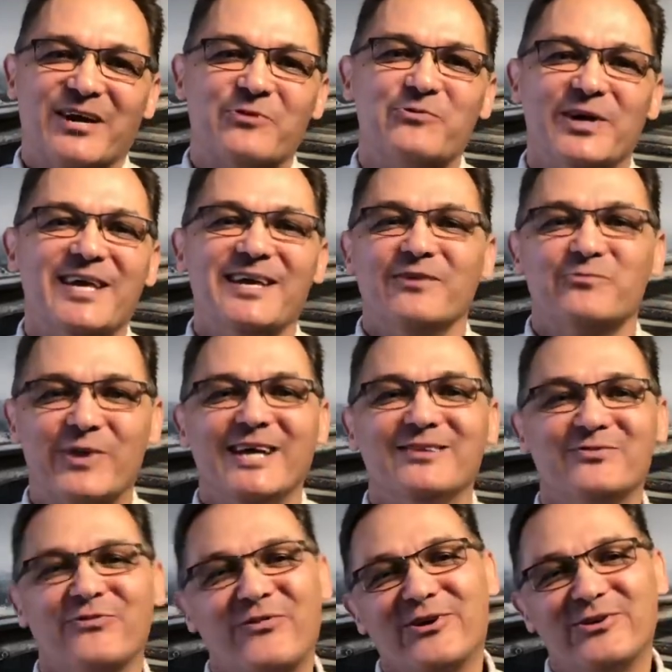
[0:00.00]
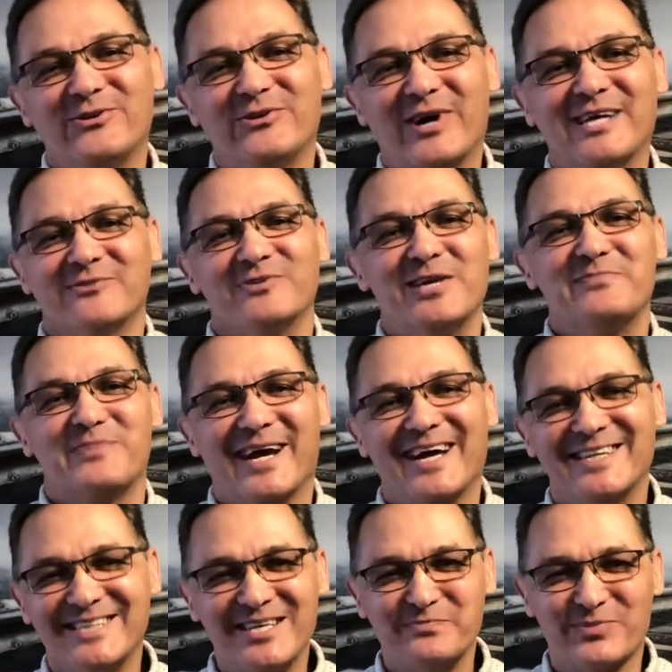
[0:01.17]
we went through a
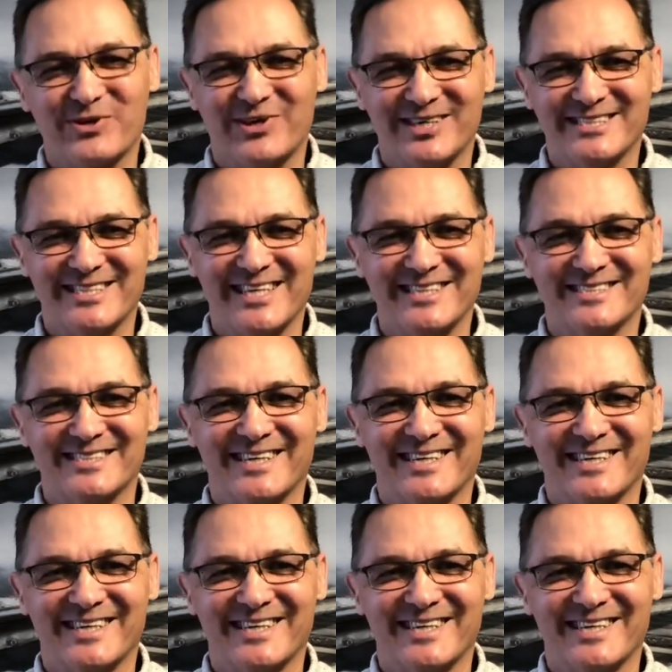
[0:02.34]
rebranding process,